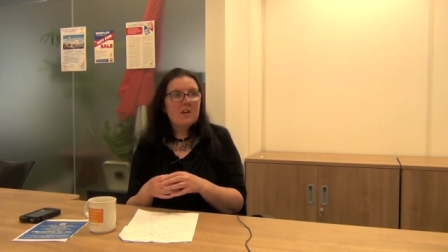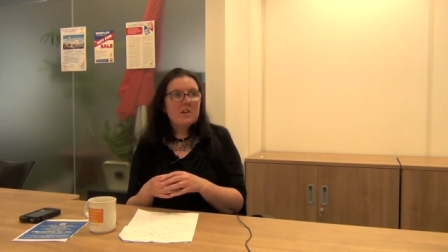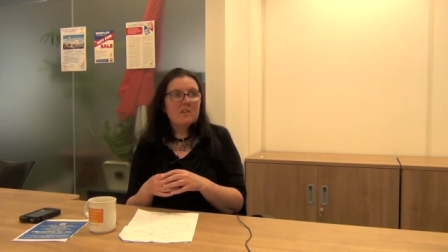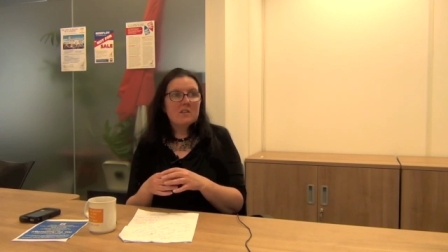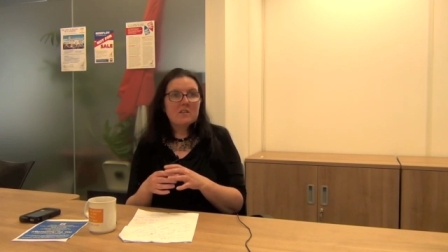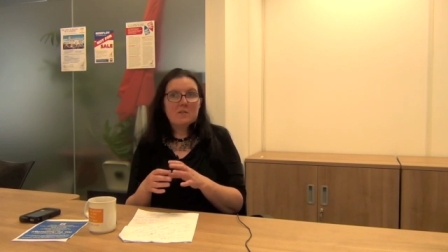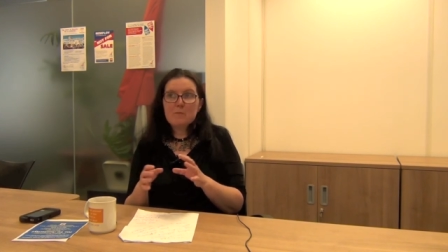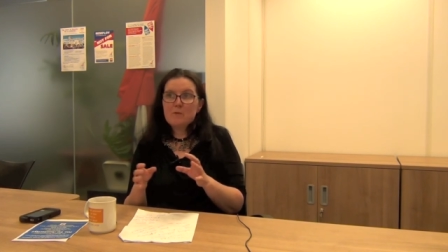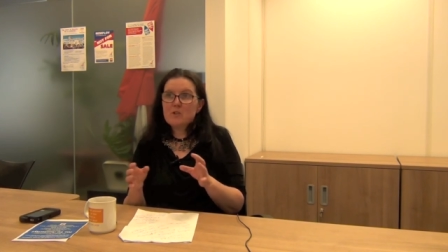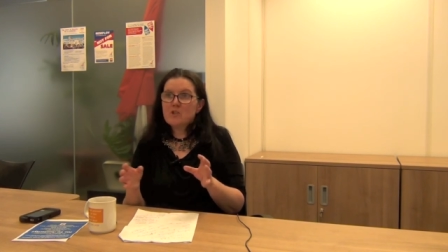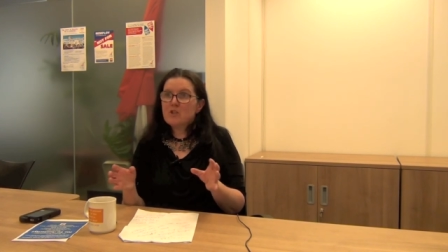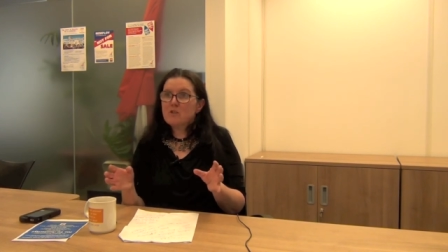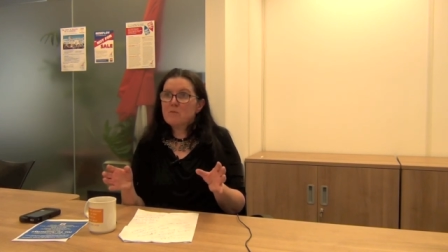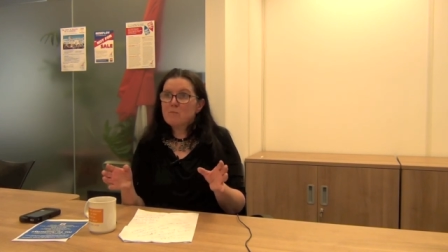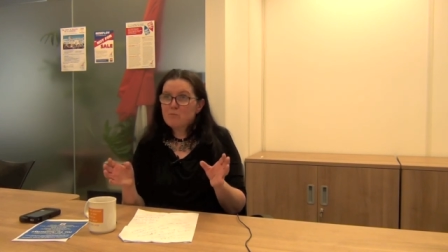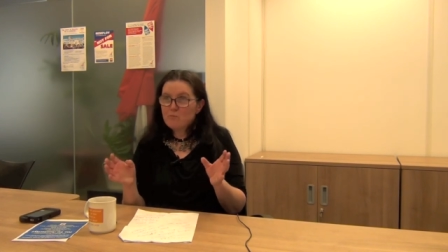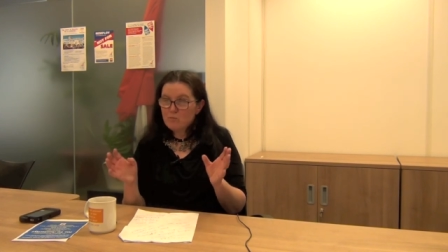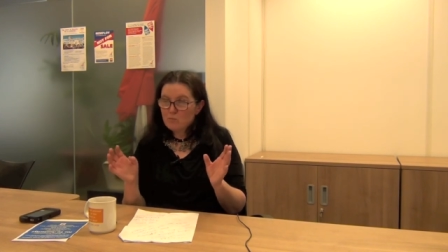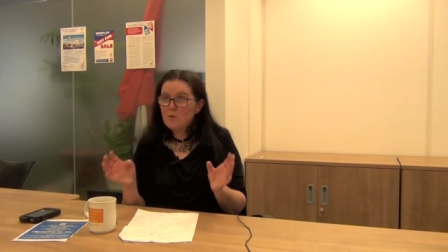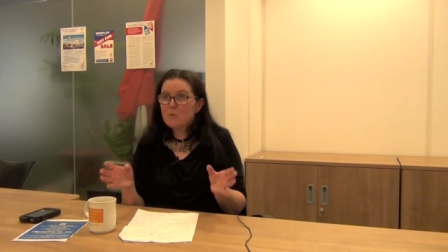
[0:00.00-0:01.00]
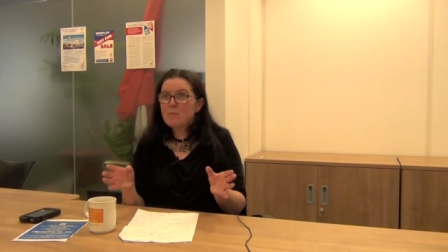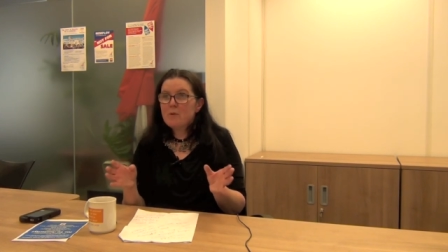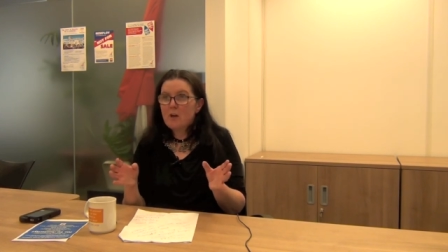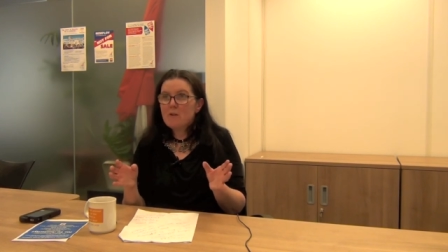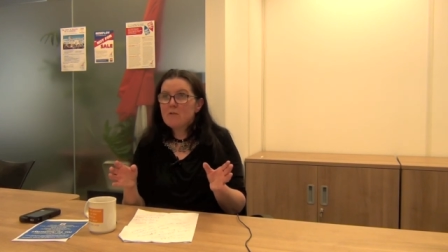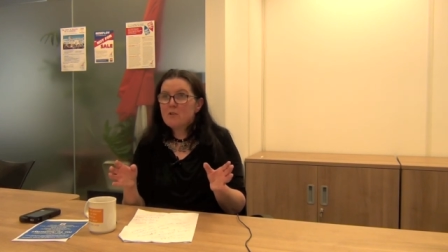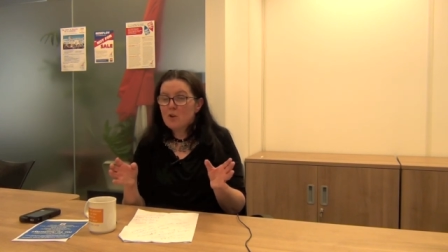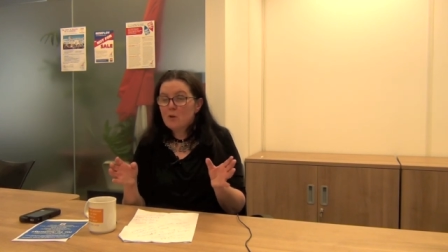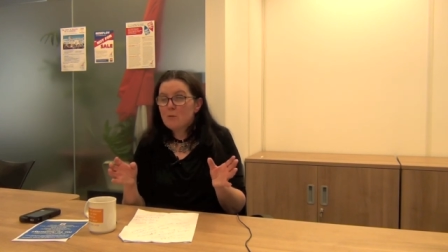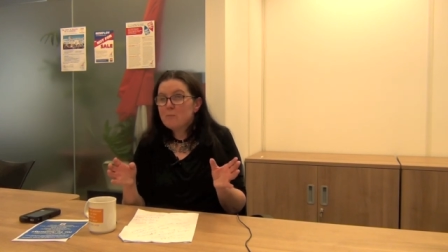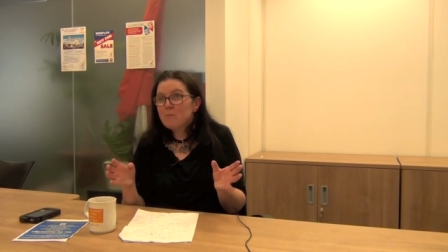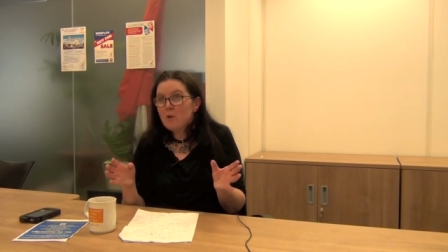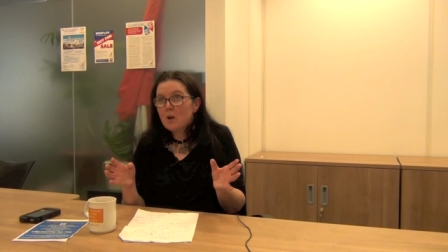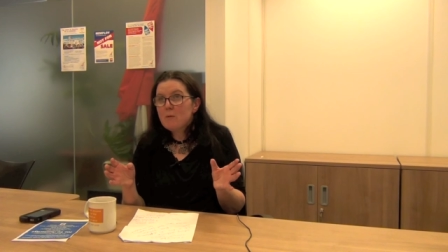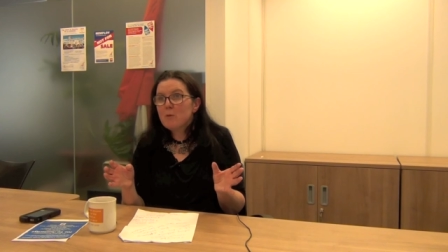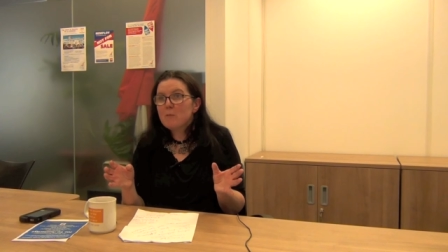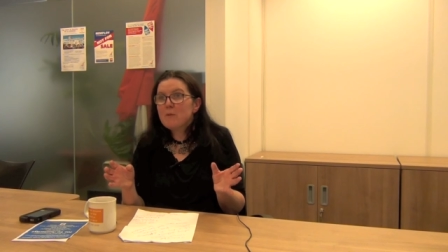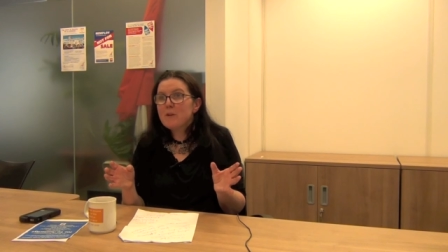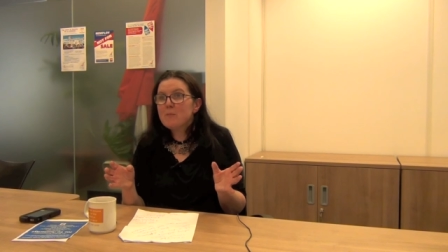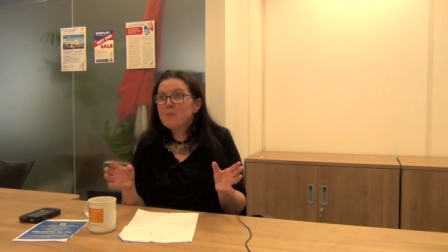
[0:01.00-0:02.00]
This budget will pro
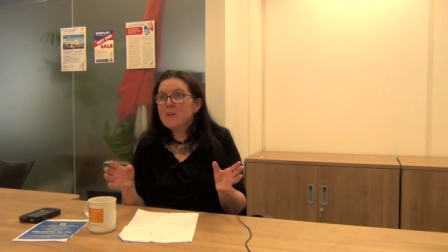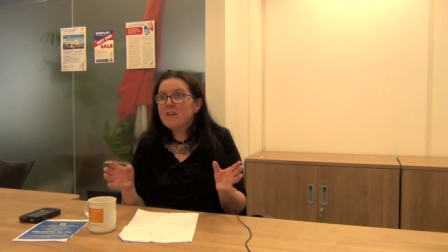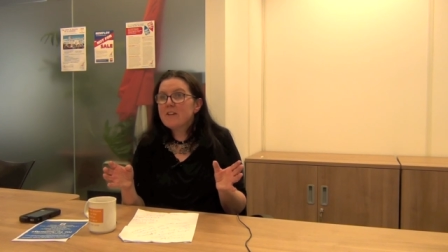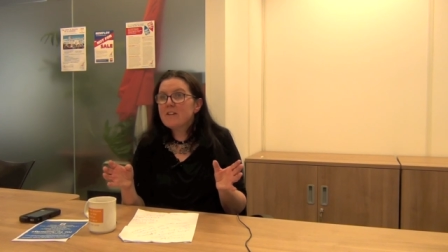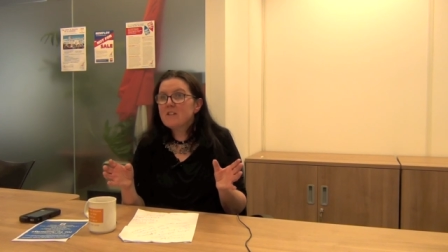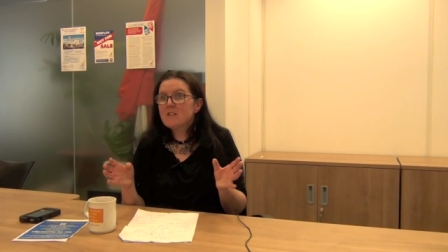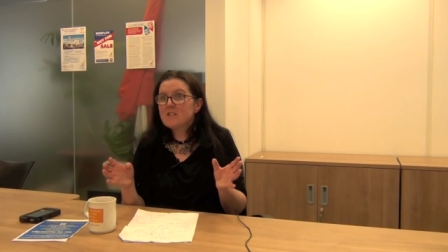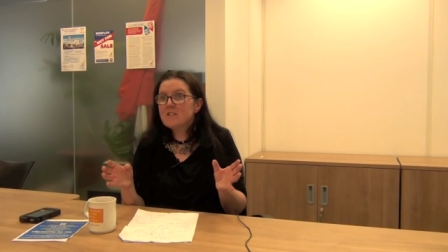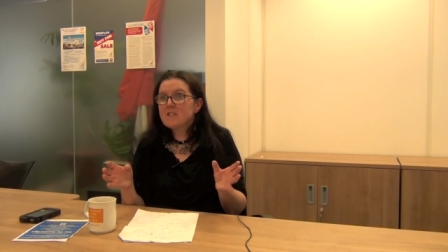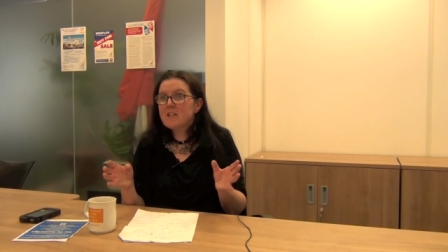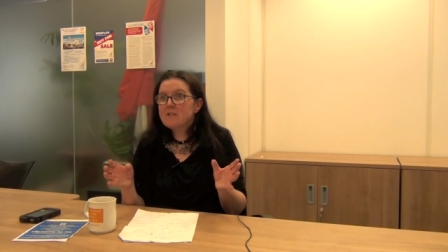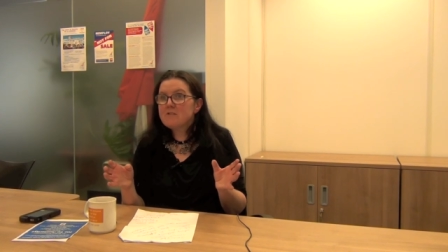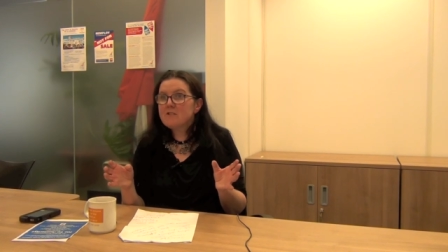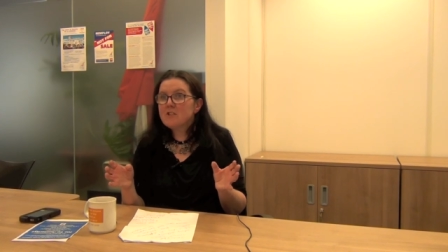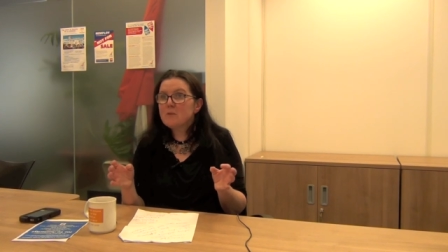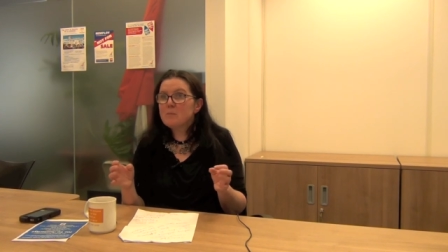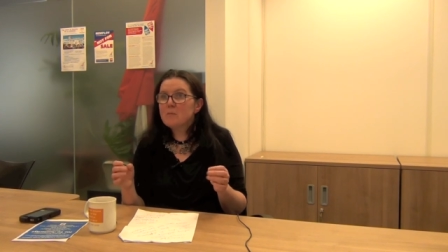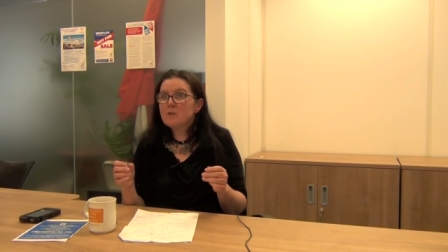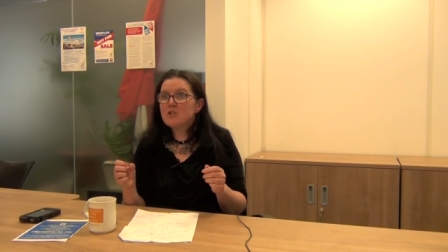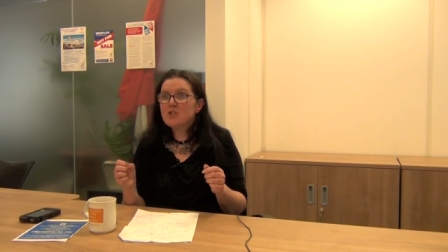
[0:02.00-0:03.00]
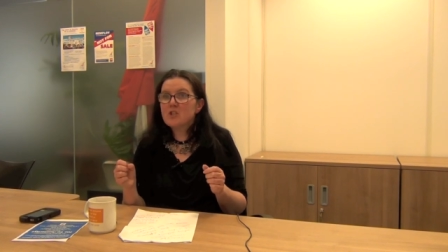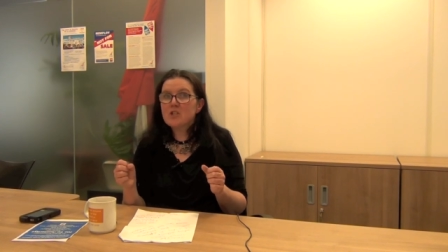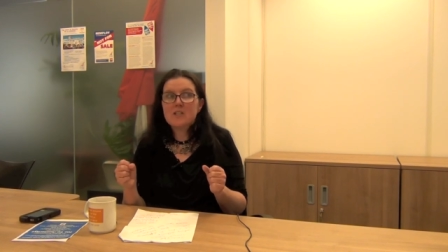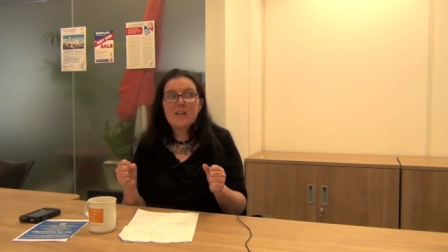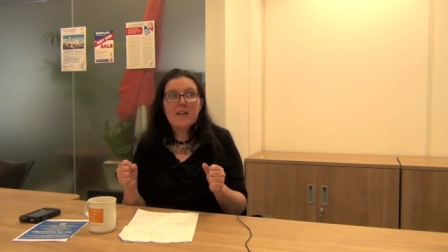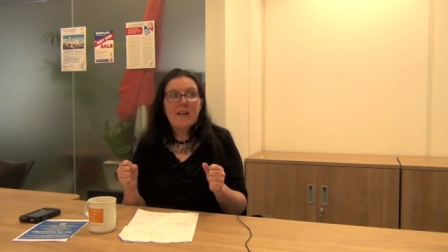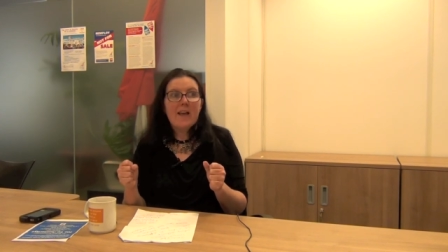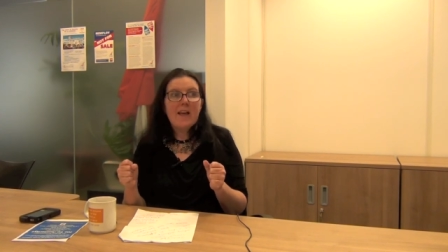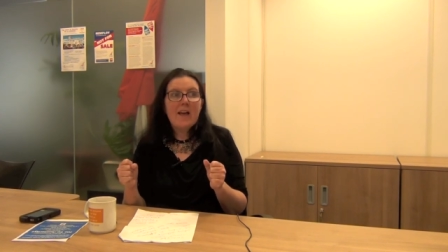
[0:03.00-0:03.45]
probably be an austerity budget,